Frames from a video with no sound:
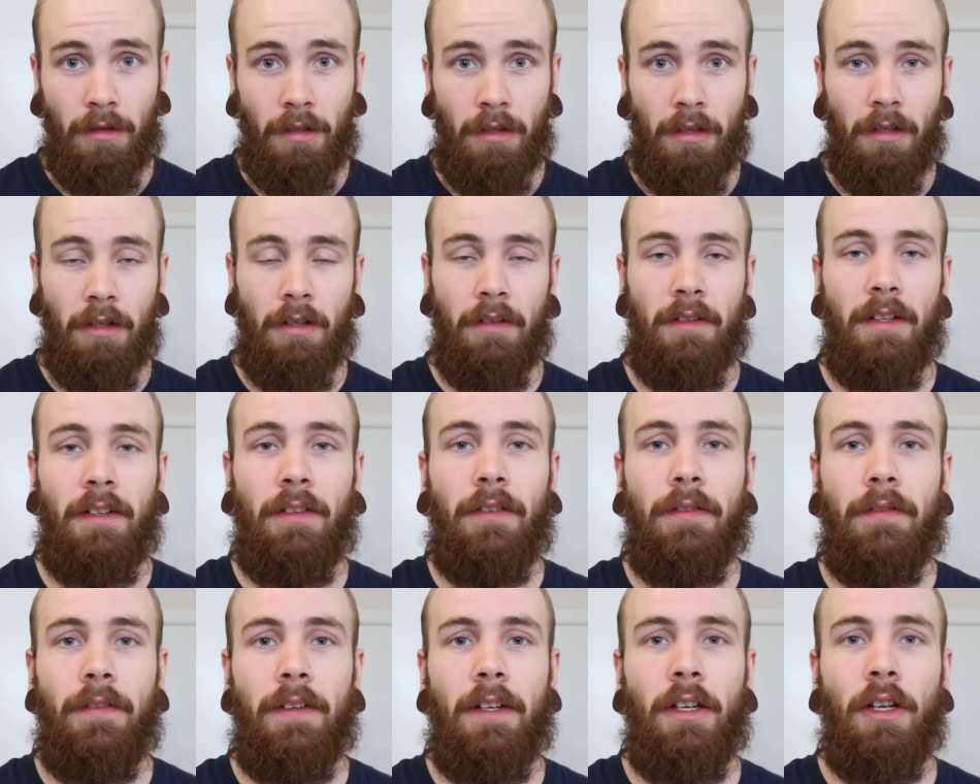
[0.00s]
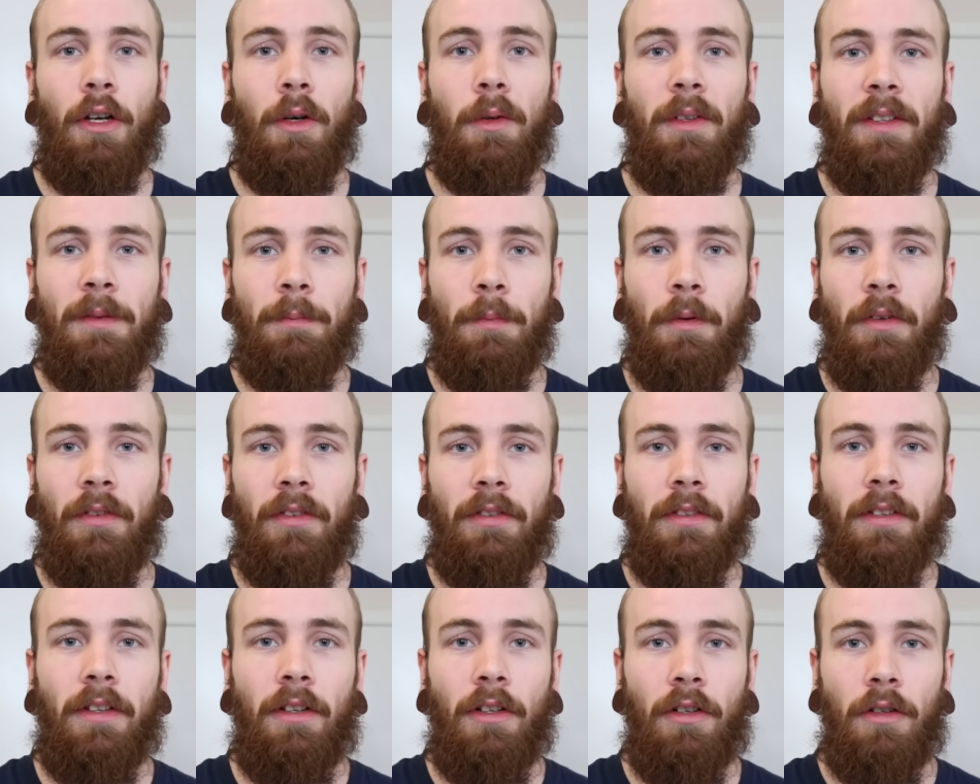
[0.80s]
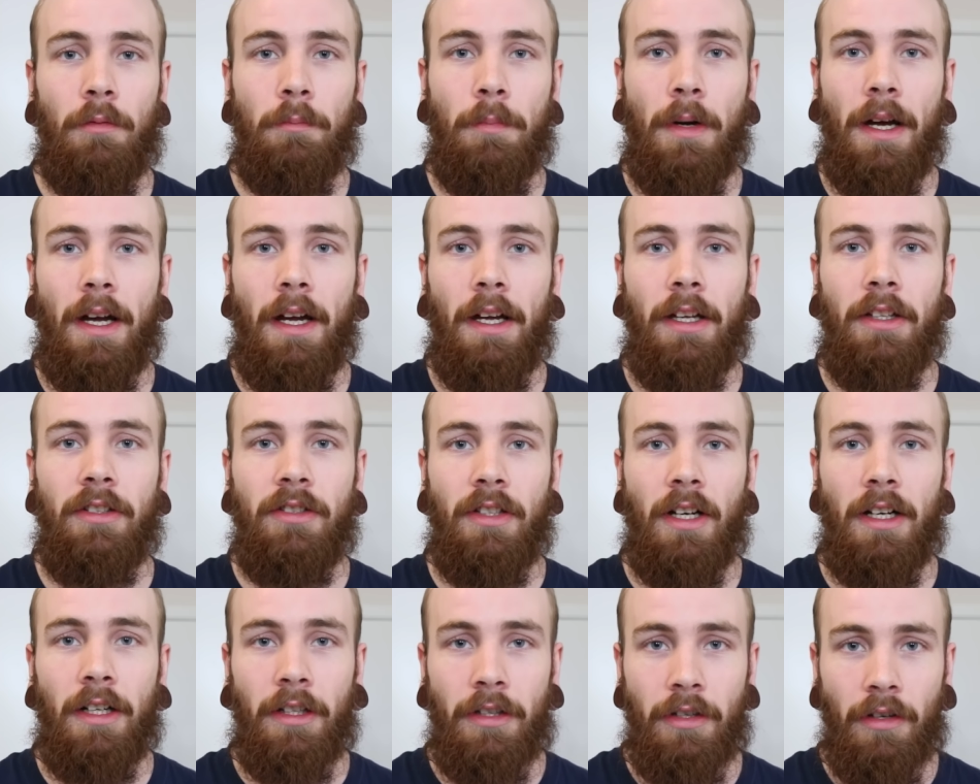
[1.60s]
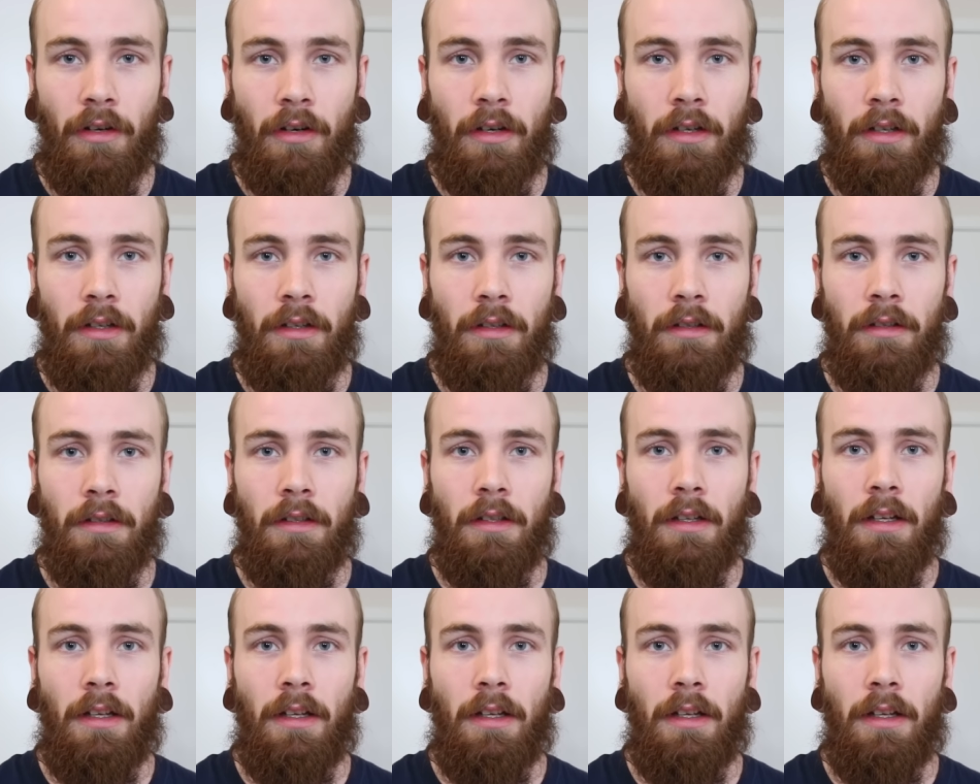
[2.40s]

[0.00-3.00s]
This video is sponsored by Junkyard,